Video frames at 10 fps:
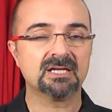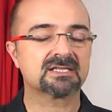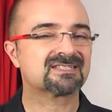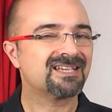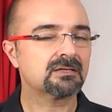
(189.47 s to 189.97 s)
The
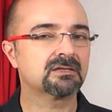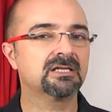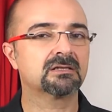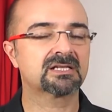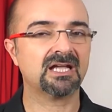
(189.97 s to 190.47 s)
second
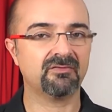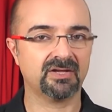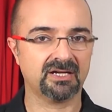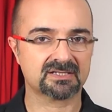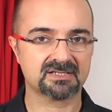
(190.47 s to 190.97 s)
little
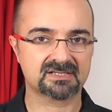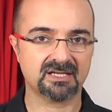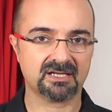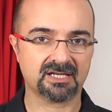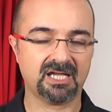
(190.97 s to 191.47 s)
caveat is that the